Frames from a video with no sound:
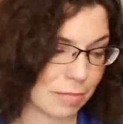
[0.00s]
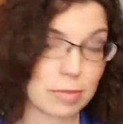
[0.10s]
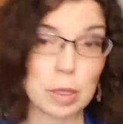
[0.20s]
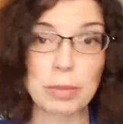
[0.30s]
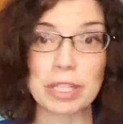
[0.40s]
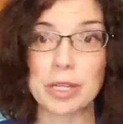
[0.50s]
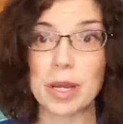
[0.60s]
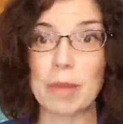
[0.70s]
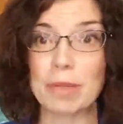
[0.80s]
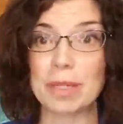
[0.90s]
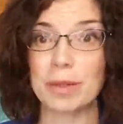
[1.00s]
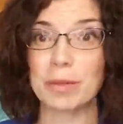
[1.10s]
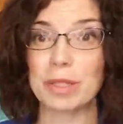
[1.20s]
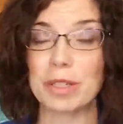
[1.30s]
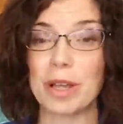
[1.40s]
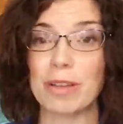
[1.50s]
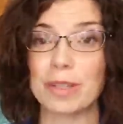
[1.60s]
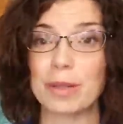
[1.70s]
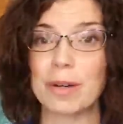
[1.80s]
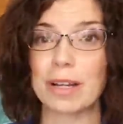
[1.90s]
So I mixed it up until it was dissolved
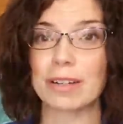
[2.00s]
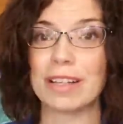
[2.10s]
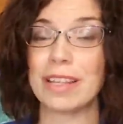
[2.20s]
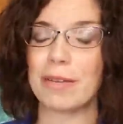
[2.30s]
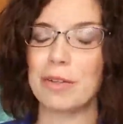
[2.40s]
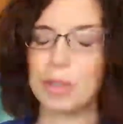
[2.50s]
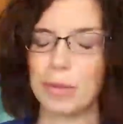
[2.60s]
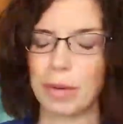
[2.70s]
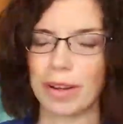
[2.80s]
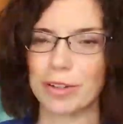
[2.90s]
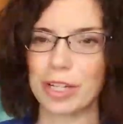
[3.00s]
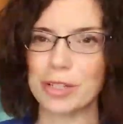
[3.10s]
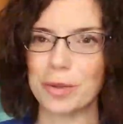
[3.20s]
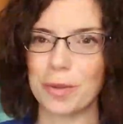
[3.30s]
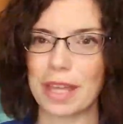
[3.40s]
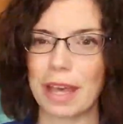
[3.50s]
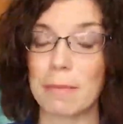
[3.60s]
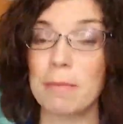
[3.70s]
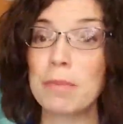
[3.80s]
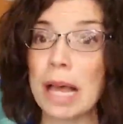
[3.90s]
in the water, and then I would do my water changes with that.
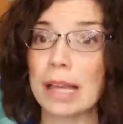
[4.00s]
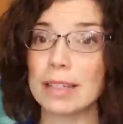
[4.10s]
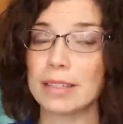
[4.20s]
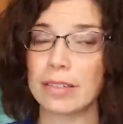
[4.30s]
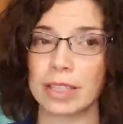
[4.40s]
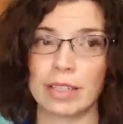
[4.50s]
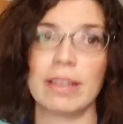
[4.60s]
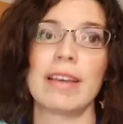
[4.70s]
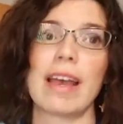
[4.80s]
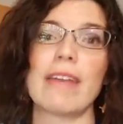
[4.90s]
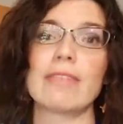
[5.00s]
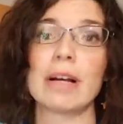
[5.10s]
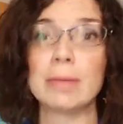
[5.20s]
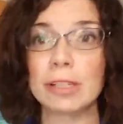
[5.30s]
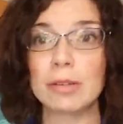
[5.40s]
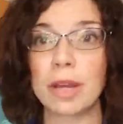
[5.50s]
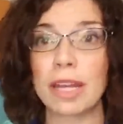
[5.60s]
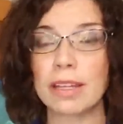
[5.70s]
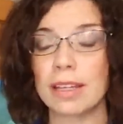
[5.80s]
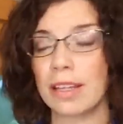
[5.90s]
But I've come a long
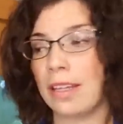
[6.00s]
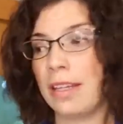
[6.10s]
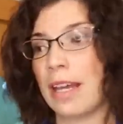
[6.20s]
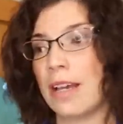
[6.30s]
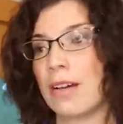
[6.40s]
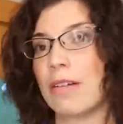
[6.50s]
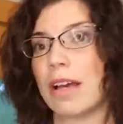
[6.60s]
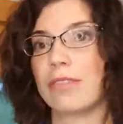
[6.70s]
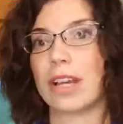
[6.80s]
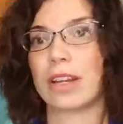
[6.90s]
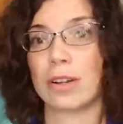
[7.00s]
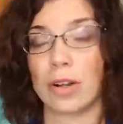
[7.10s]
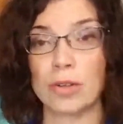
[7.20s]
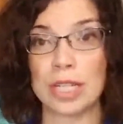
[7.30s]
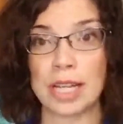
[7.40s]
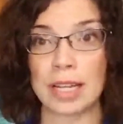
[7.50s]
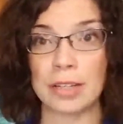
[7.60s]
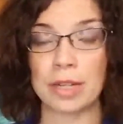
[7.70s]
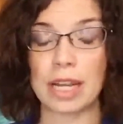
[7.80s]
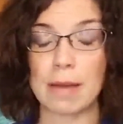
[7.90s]
way. Now I've got an RODI
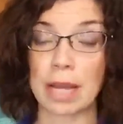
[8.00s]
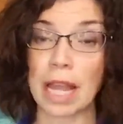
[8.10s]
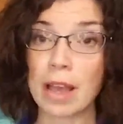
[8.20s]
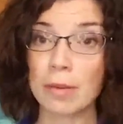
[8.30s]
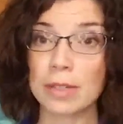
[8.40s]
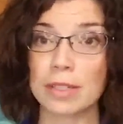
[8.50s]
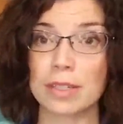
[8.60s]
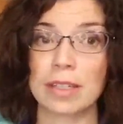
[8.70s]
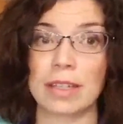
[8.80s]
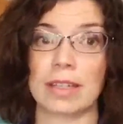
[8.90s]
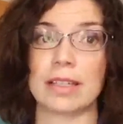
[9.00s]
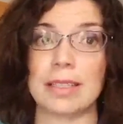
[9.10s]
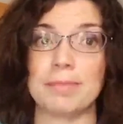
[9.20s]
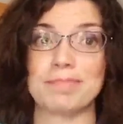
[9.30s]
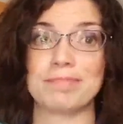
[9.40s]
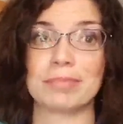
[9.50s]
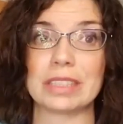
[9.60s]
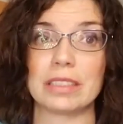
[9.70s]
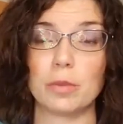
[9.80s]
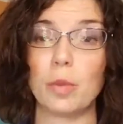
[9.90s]
unit at my house.
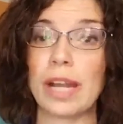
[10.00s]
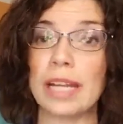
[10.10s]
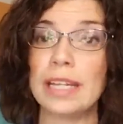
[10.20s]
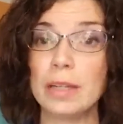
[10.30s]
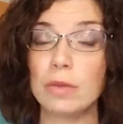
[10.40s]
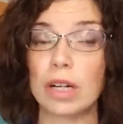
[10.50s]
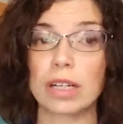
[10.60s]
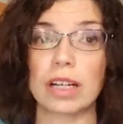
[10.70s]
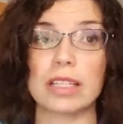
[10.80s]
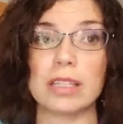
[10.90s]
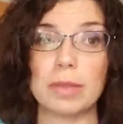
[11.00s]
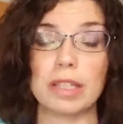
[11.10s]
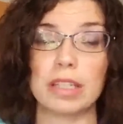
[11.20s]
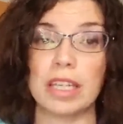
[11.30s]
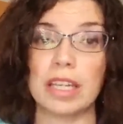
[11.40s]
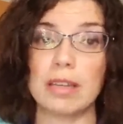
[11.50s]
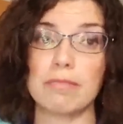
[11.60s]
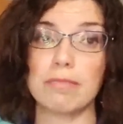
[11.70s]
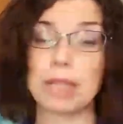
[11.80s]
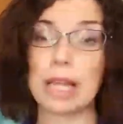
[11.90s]
When I need water, I typically
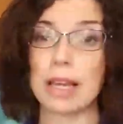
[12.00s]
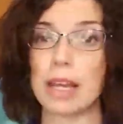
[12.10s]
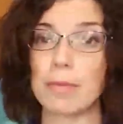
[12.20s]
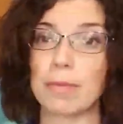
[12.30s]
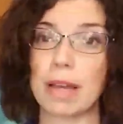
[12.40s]
plug it up.